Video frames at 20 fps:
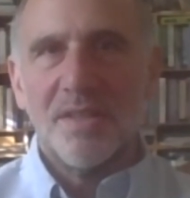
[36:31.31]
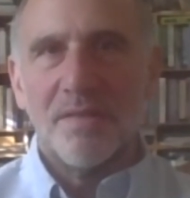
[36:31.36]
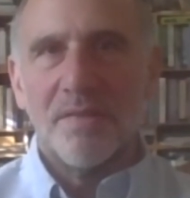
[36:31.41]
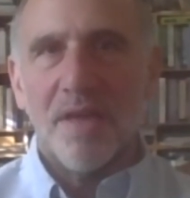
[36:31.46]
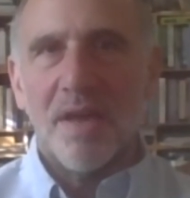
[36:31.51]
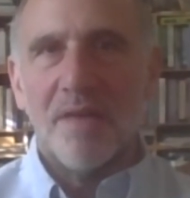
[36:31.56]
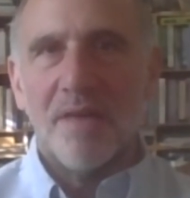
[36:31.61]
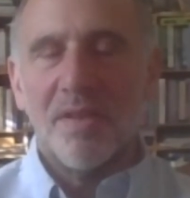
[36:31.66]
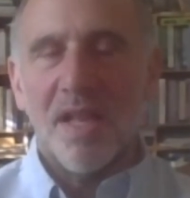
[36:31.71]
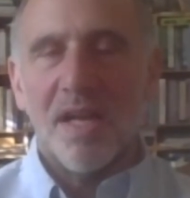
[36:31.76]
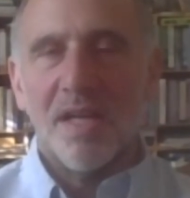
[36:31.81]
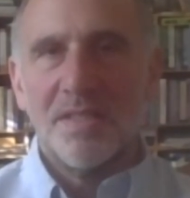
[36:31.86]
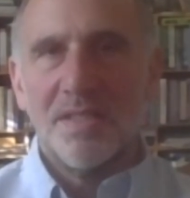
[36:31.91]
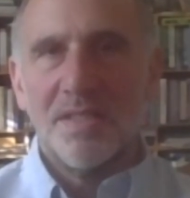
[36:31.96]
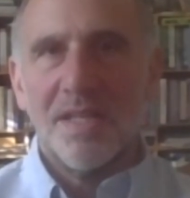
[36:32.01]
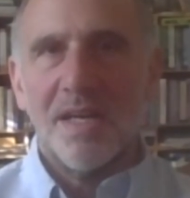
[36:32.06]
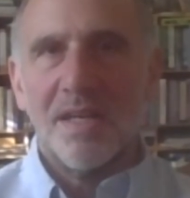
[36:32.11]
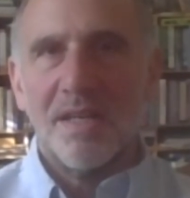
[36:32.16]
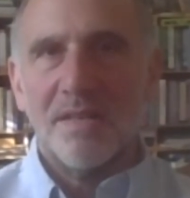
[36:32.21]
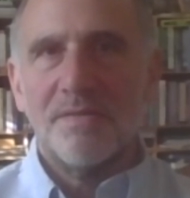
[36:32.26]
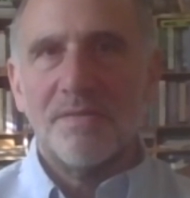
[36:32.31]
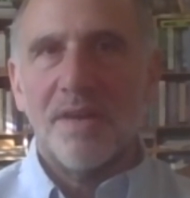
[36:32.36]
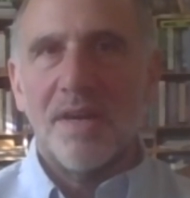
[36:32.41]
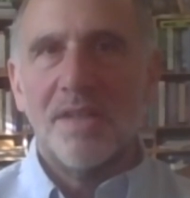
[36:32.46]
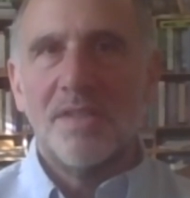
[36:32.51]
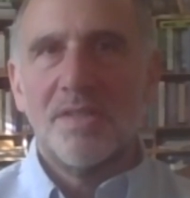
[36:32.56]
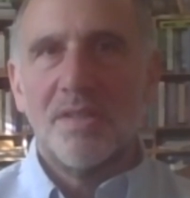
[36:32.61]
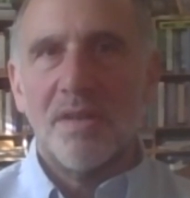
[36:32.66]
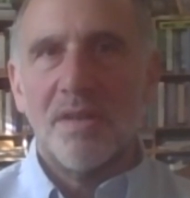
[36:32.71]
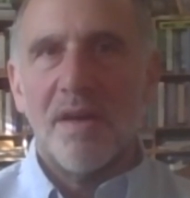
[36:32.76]
So if you have a lot of stock in
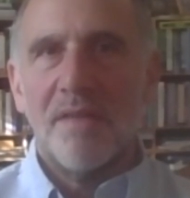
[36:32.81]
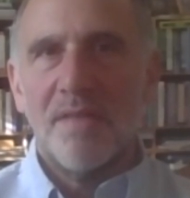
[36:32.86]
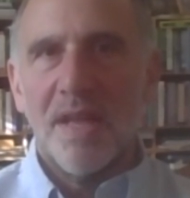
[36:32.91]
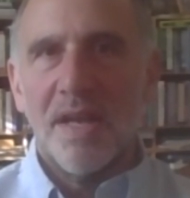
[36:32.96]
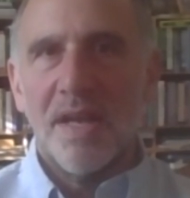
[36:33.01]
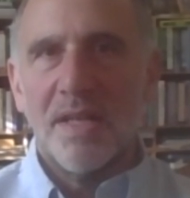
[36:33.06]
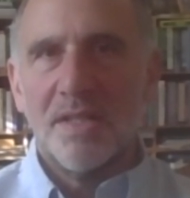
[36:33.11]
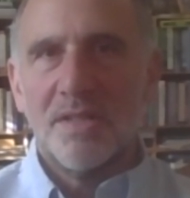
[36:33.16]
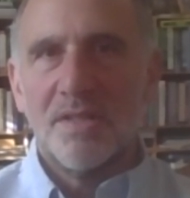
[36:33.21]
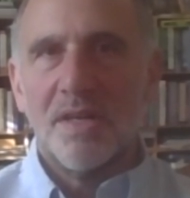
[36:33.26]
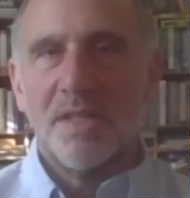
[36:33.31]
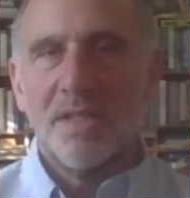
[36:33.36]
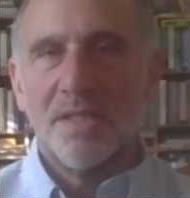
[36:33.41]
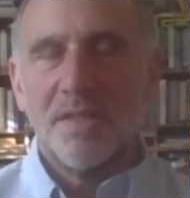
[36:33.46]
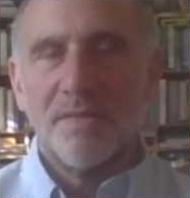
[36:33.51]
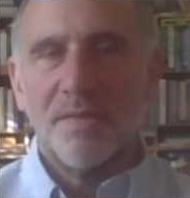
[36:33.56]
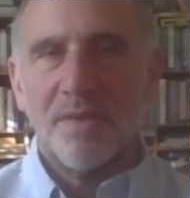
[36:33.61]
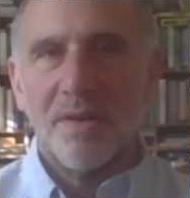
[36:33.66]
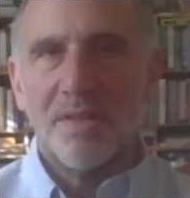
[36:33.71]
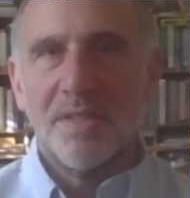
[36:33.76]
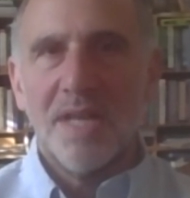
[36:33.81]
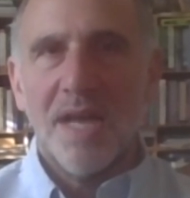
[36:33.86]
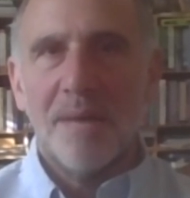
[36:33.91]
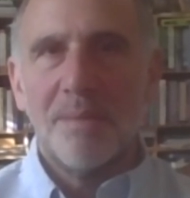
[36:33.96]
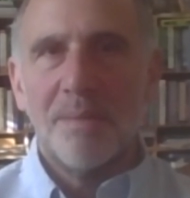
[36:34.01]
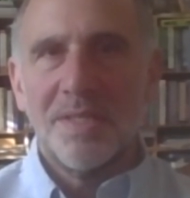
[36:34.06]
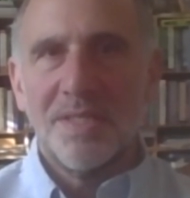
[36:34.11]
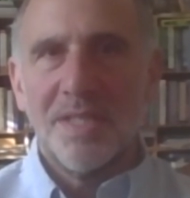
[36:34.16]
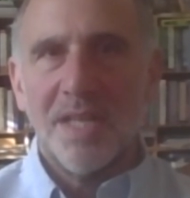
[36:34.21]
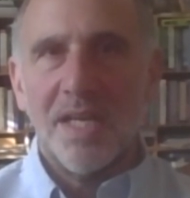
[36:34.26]
Pfizer, you have that interest. If you're a
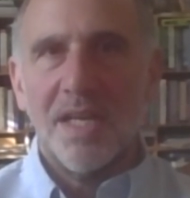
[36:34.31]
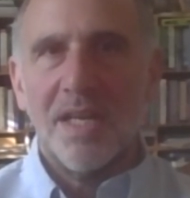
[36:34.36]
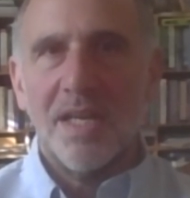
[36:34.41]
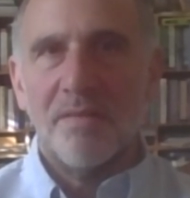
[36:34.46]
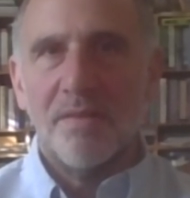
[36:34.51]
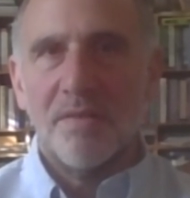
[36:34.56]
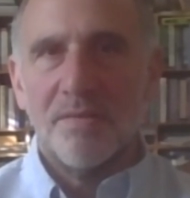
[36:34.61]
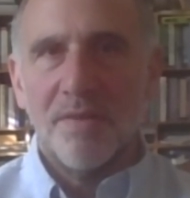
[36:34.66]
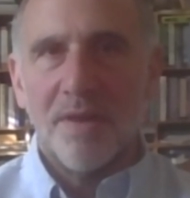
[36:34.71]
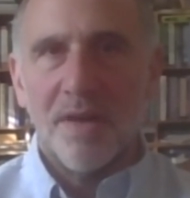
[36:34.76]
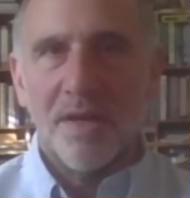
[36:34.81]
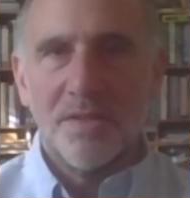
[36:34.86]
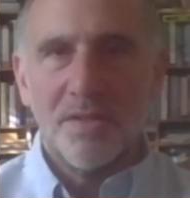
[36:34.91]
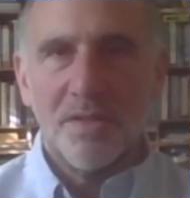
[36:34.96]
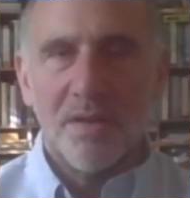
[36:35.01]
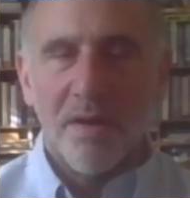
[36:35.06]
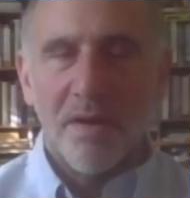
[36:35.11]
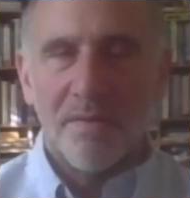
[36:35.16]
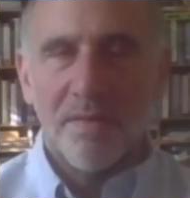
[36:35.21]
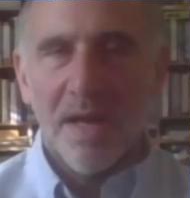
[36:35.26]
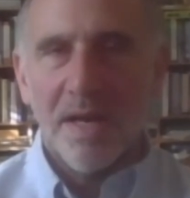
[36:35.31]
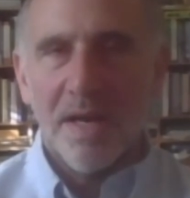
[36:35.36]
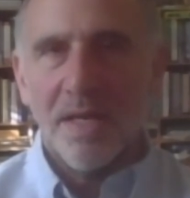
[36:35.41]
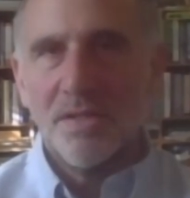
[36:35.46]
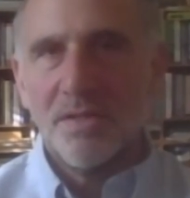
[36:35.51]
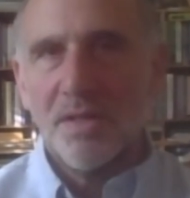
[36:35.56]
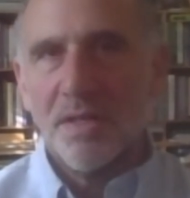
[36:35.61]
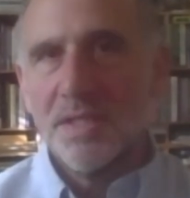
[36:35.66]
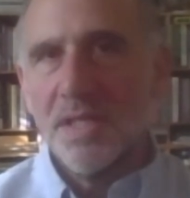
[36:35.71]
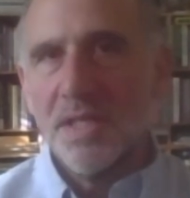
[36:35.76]
top executive at Pfizer, you have that
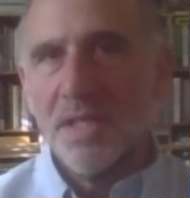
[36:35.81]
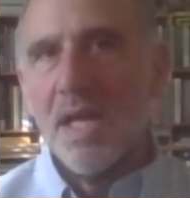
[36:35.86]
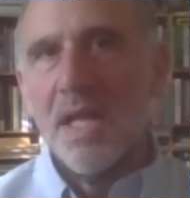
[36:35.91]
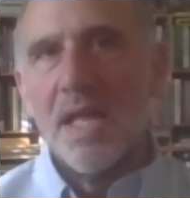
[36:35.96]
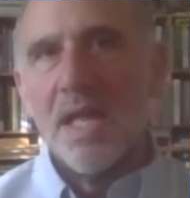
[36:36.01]
interest.